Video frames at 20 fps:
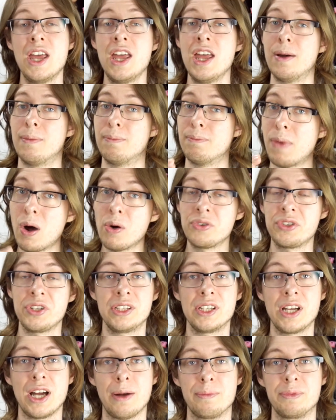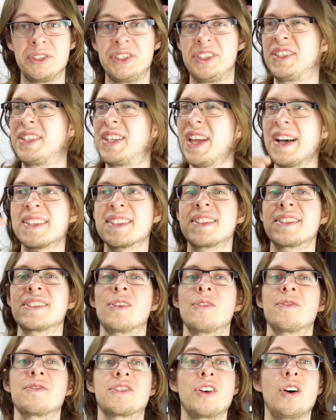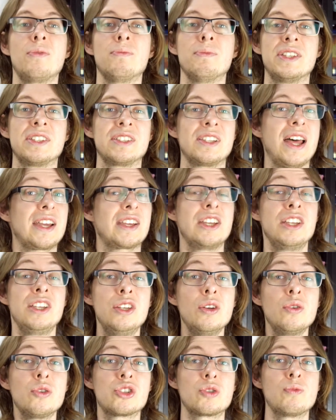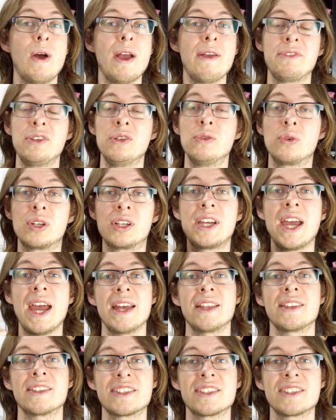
Mounting up dozens of zombies like a huge wave you can't